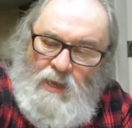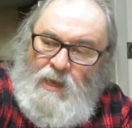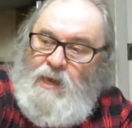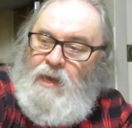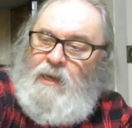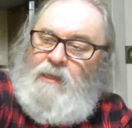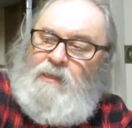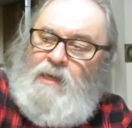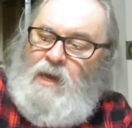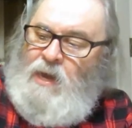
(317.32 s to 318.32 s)

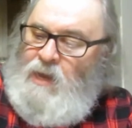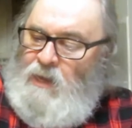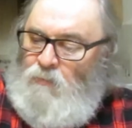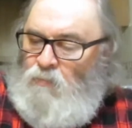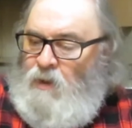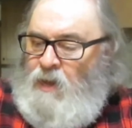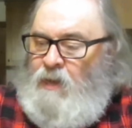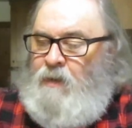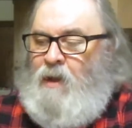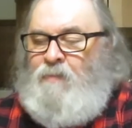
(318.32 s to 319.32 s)
And I
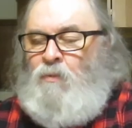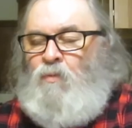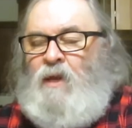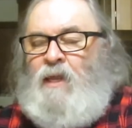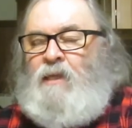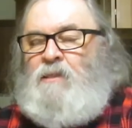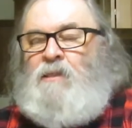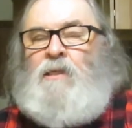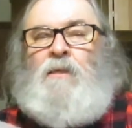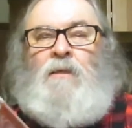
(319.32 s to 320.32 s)
read, I've been reading
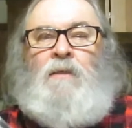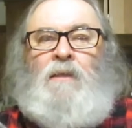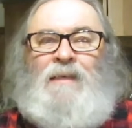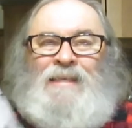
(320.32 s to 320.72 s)
still